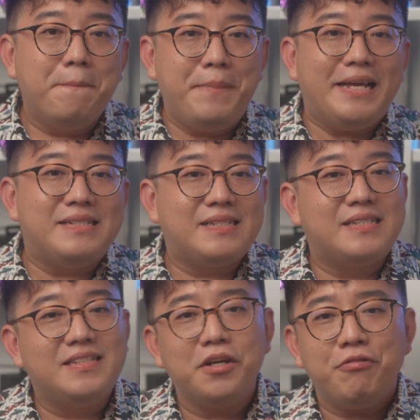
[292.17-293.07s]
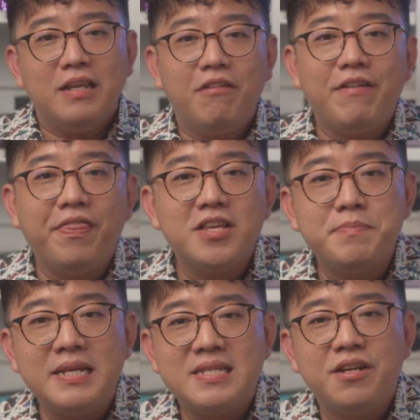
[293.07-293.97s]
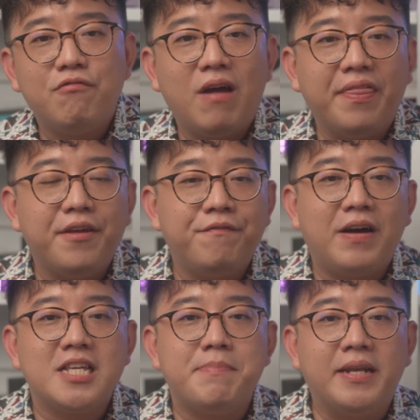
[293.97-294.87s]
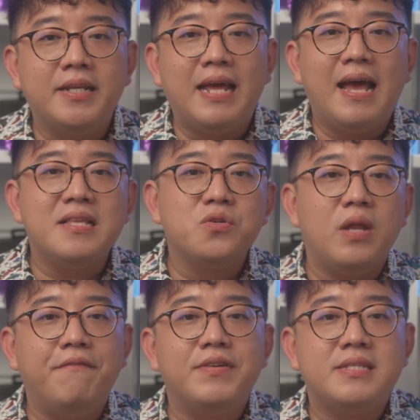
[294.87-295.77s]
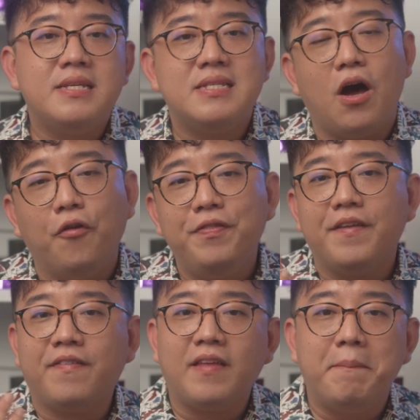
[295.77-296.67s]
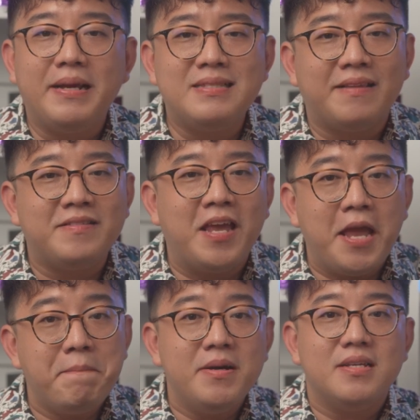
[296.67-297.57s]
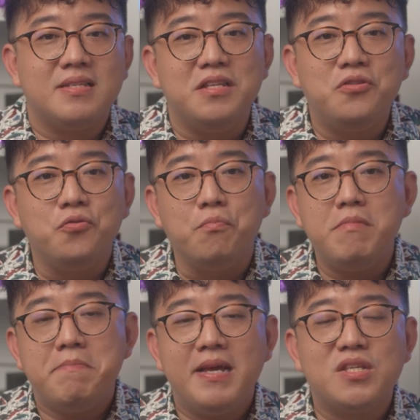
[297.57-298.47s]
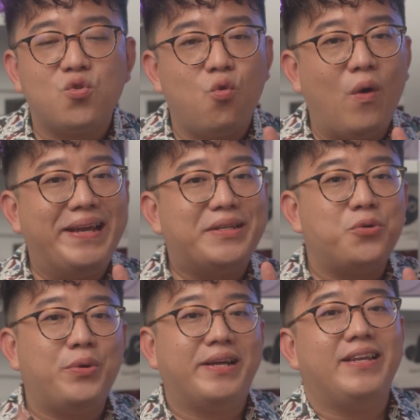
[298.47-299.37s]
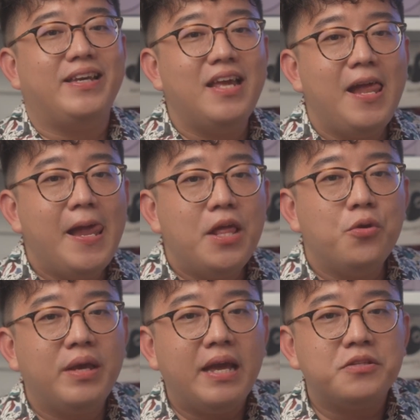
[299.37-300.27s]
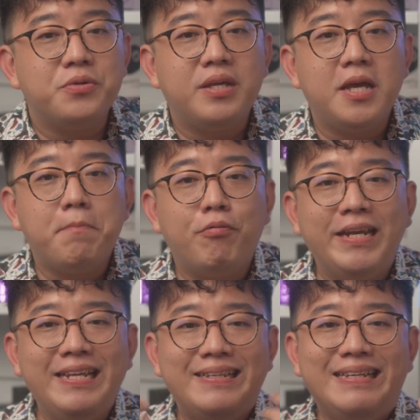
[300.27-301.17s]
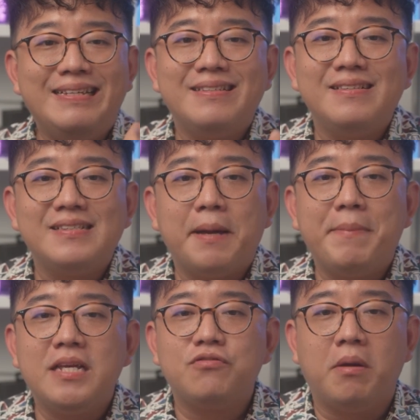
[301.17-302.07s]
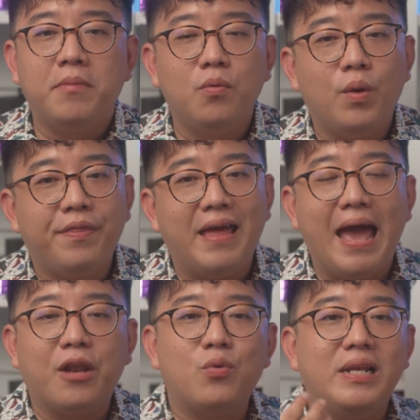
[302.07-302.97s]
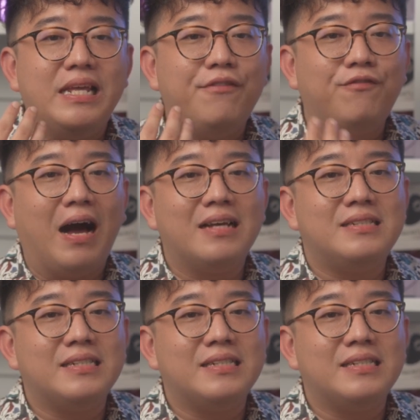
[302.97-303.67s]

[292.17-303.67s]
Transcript: Bass. The Krila renders bass in a rather fast manner that has good emphasis on the sub-bass that tapers into mid-bass quite quickly. You get to hear pretty decent sub-bass rumble with adequately fast